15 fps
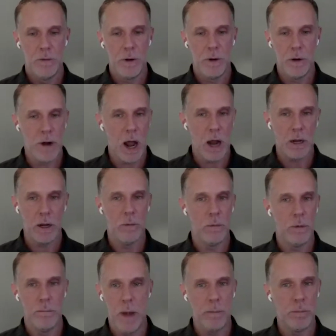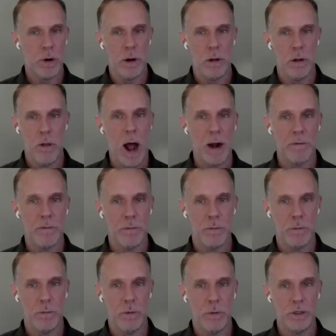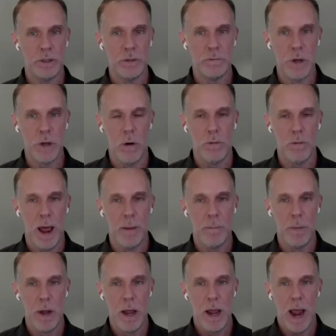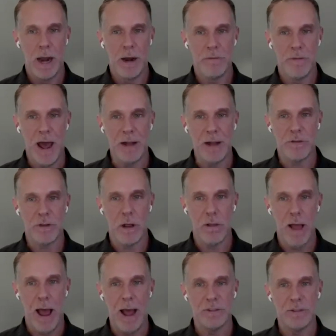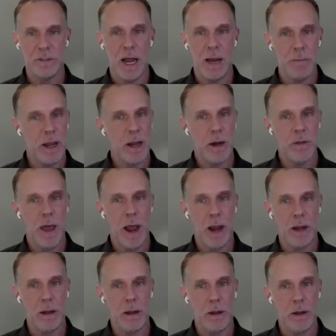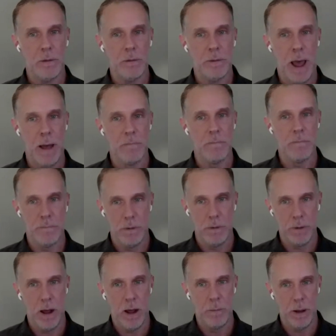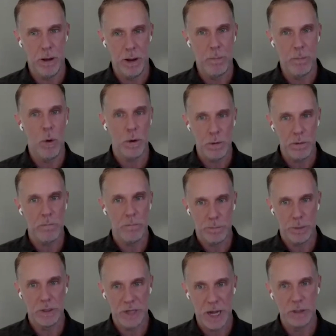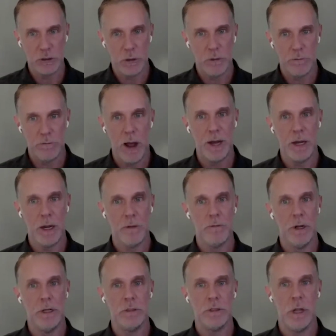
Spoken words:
They're not going to remember a lot of what you've told them, and if that's the last time they hear that important potential finding of an